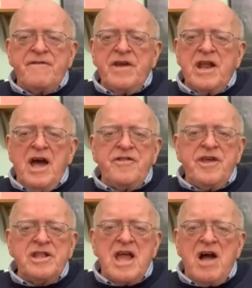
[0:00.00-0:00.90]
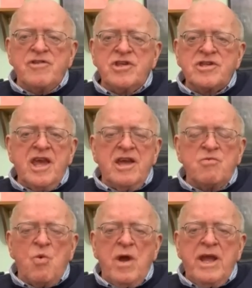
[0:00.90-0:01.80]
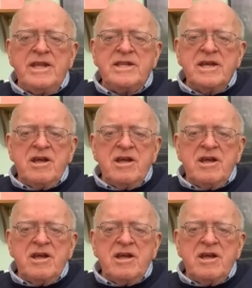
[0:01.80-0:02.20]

And I think now just getting weight